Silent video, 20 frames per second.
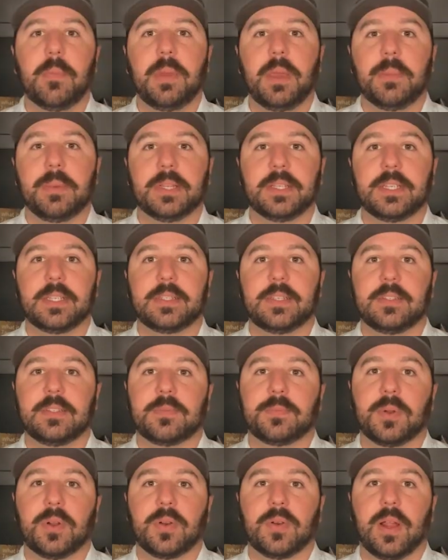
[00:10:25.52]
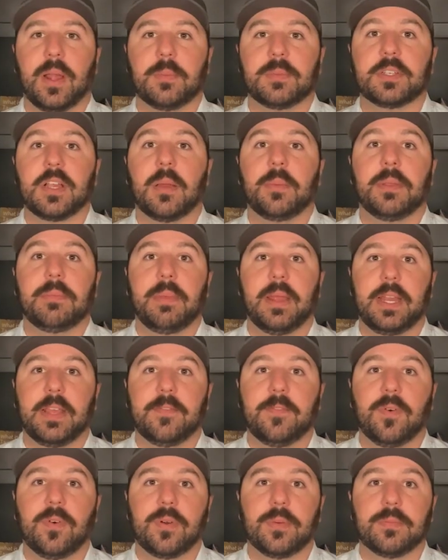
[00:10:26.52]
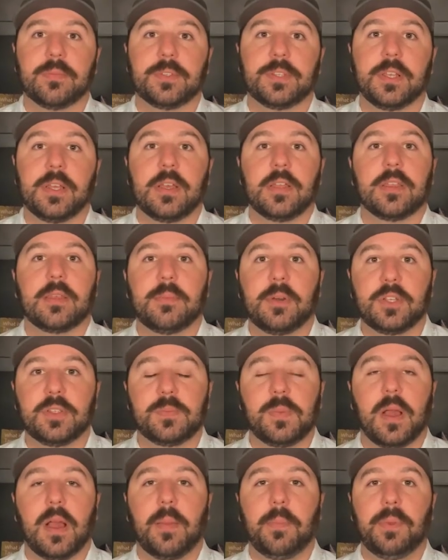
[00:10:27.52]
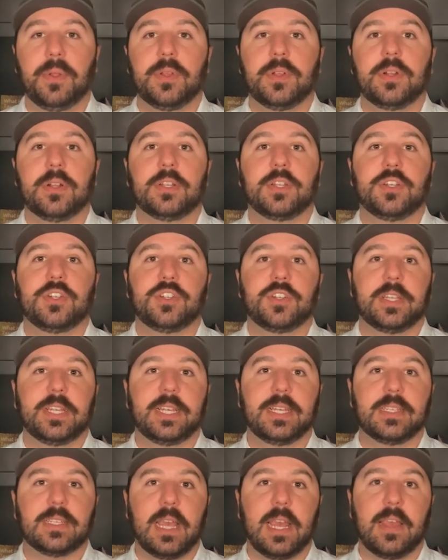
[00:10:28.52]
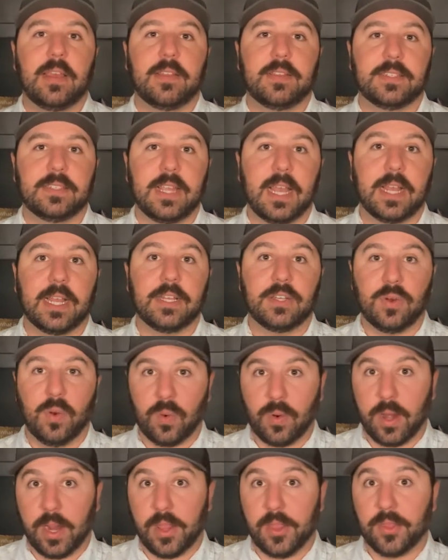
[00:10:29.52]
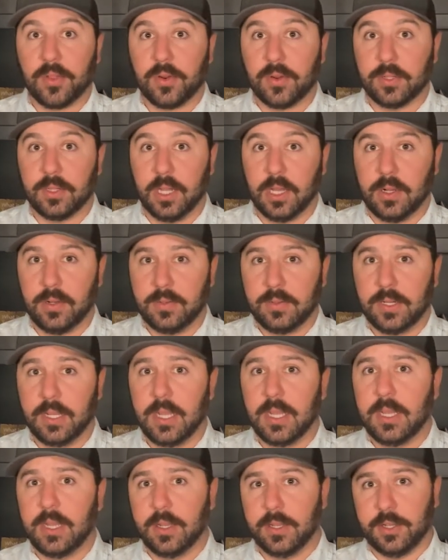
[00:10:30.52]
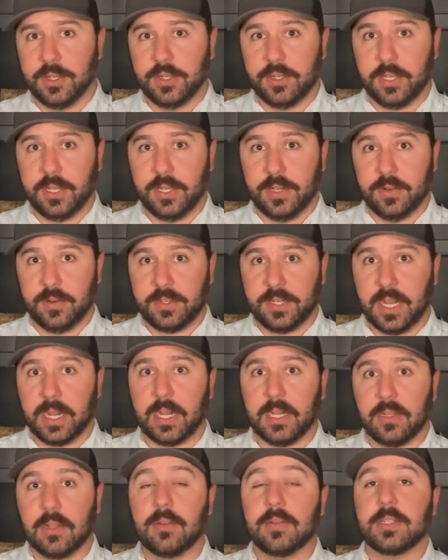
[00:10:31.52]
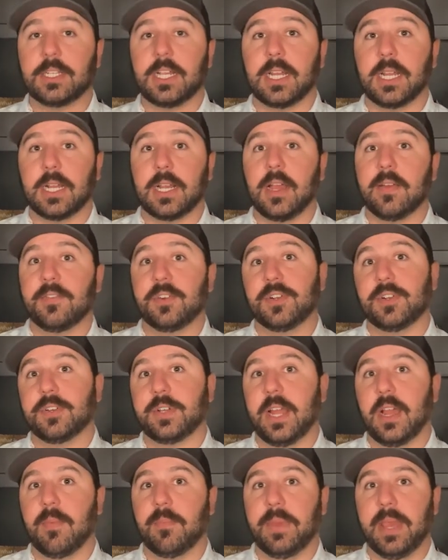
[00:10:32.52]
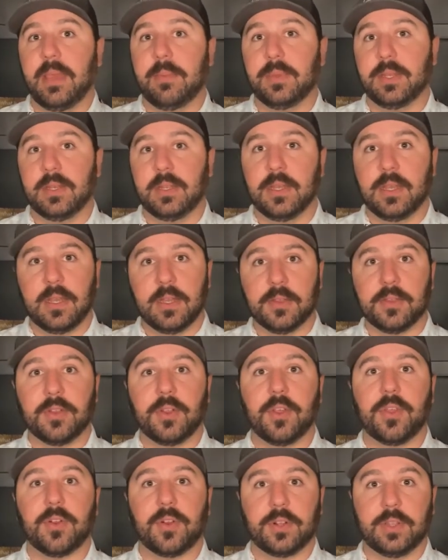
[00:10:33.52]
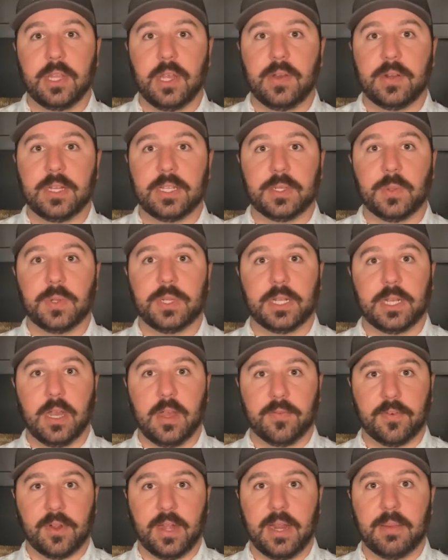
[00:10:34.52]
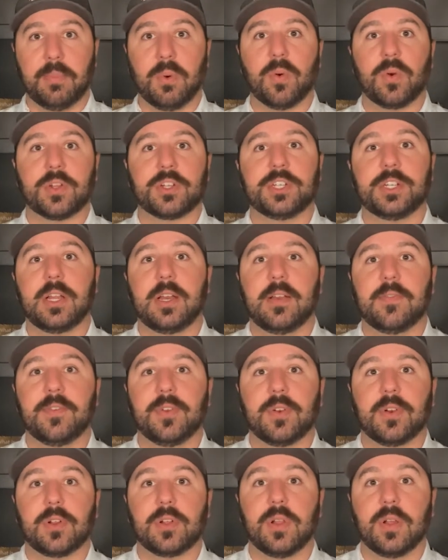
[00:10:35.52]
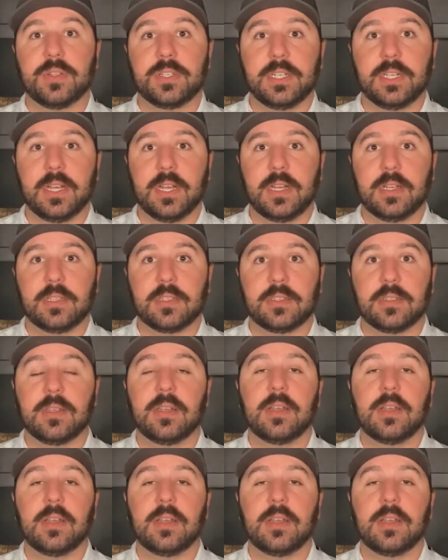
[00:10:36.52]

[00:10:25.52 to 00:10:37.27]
payment assistance programs come in many forms. The most popular usually is a second or a third loan. Usually your second loan is going to cover your down payment. Your third loan is going to cover a portion of your closing costs.